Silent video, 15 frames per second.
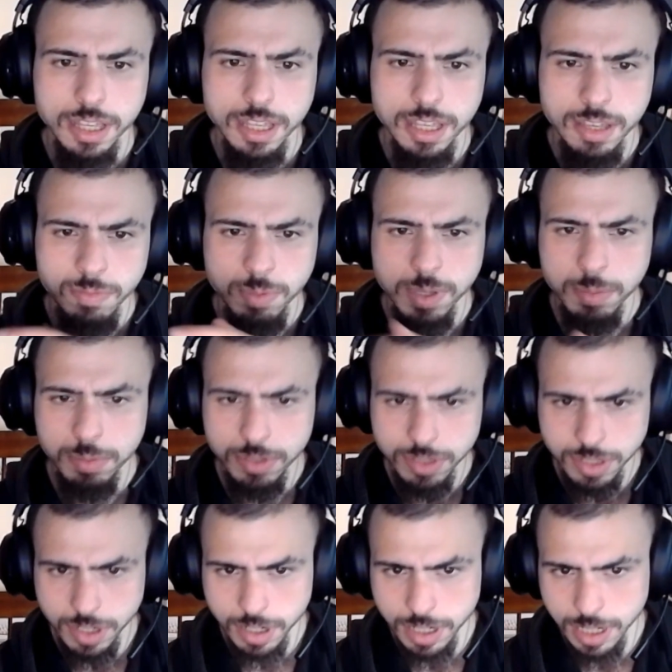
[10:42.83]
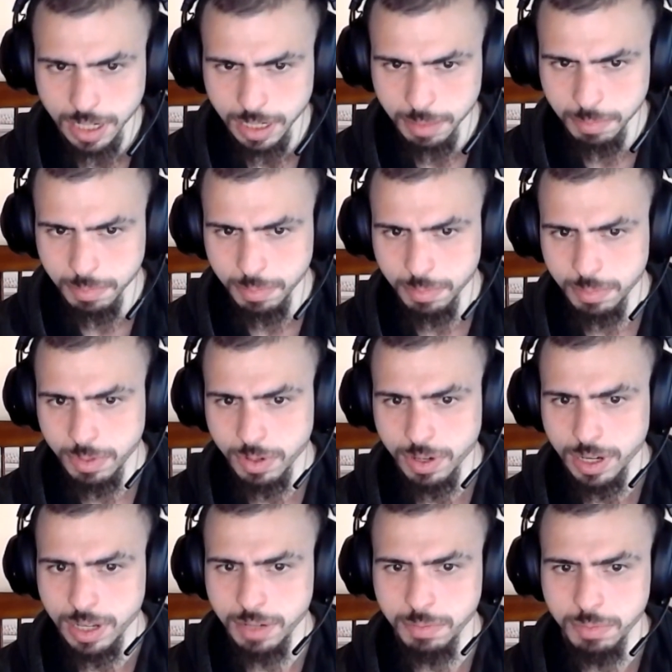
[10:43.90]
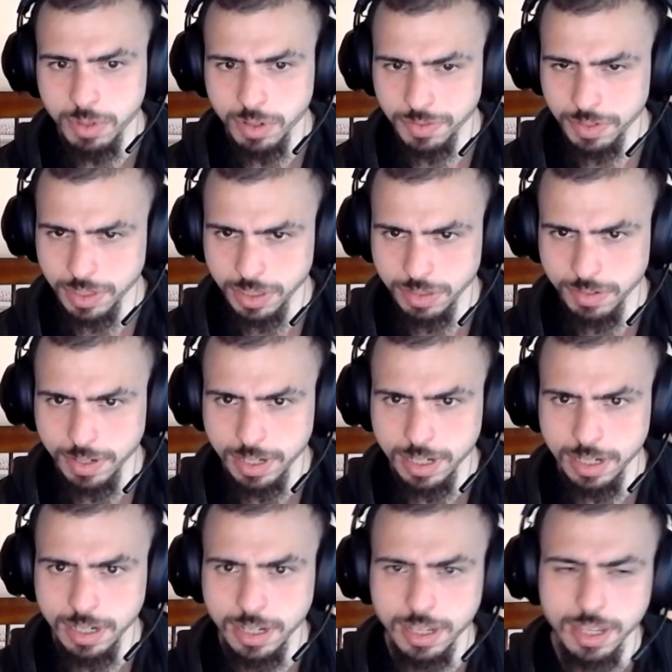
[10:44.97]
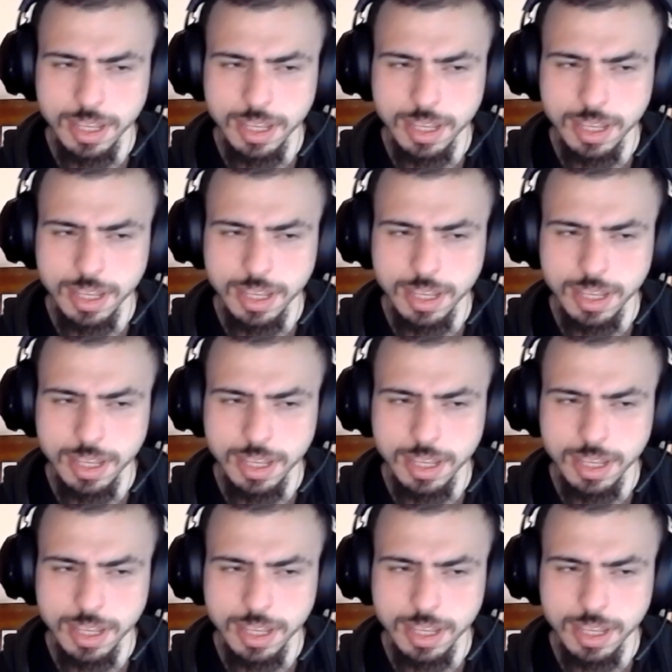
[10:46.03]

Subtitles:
if people start getting more and more frustrated